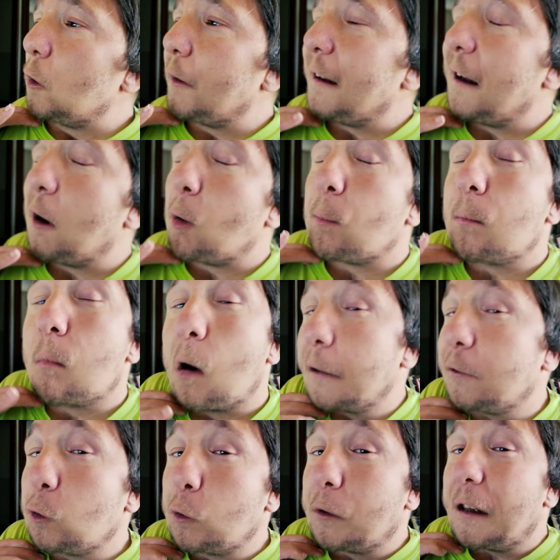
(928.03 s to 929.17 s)
how
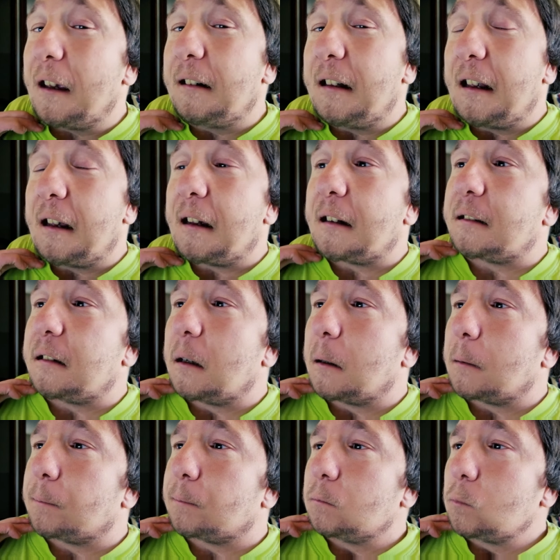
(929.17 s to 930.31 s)
much you can
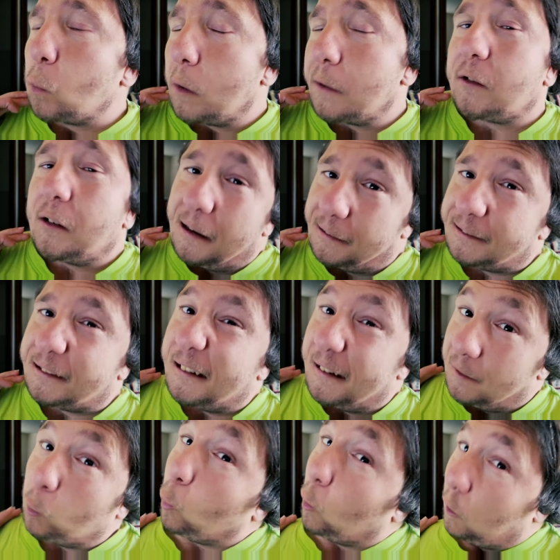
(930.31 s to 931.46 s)
and when to actually get
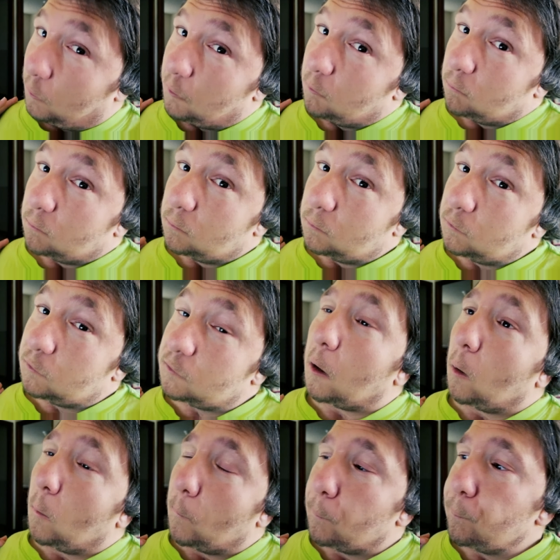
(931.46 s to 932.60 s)
to work.
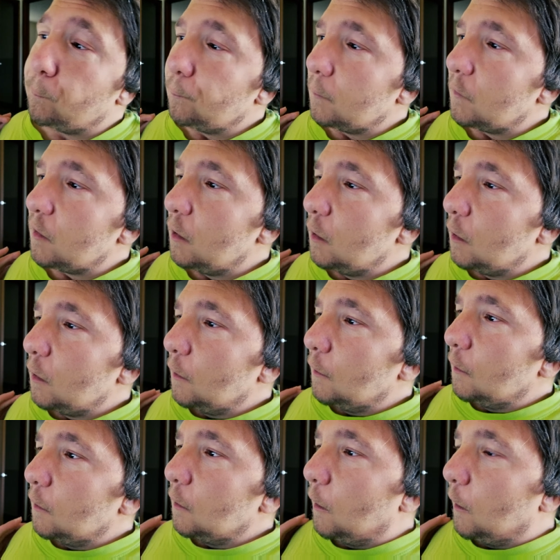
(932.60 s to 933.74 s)
So
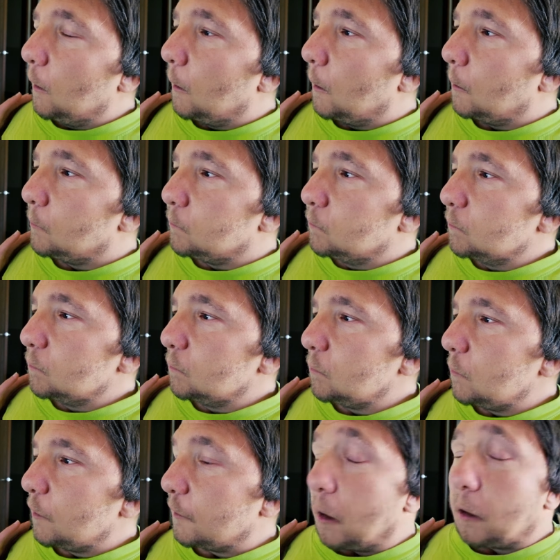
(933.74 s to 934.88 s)

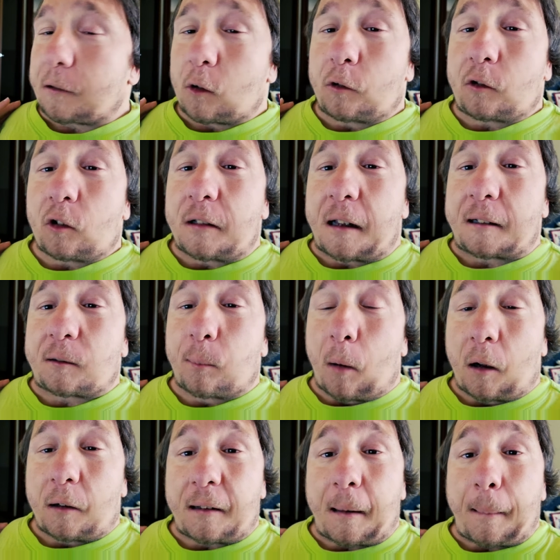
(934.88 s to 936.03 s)
not doing it till next
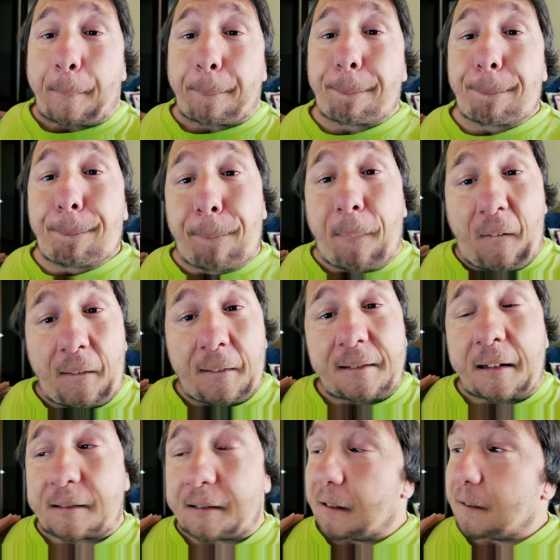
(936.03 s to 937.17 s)
Monday, but
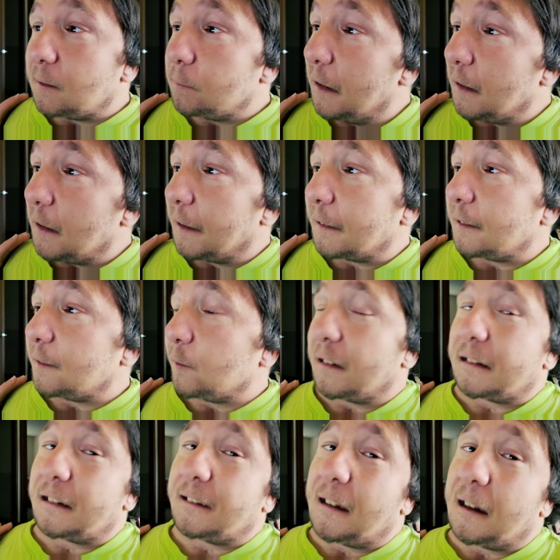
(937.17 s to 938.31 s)
that doesn't mean I can do
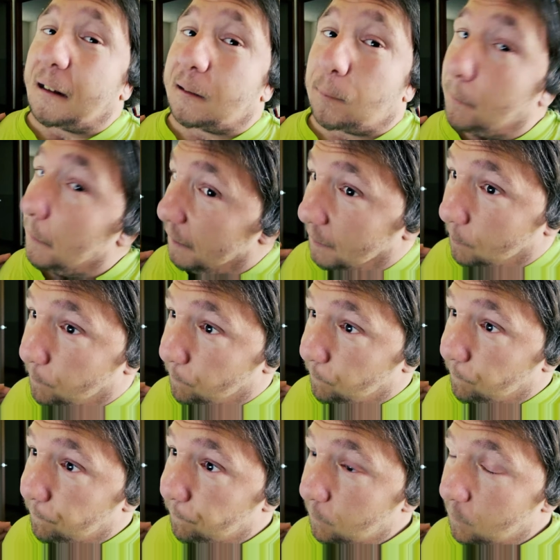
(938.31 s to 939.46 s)
it at the last minute.
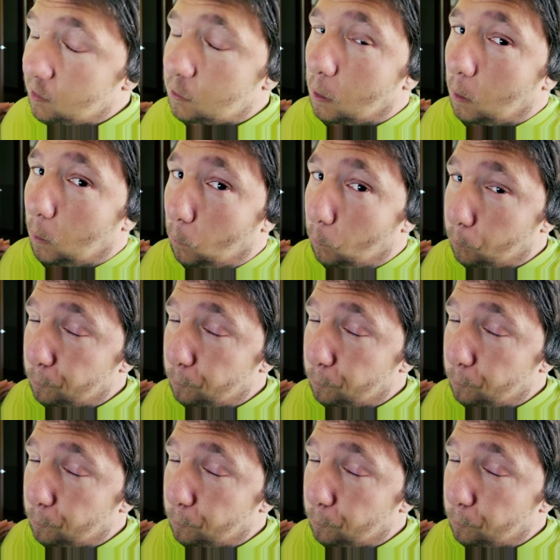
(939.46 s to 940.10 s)
So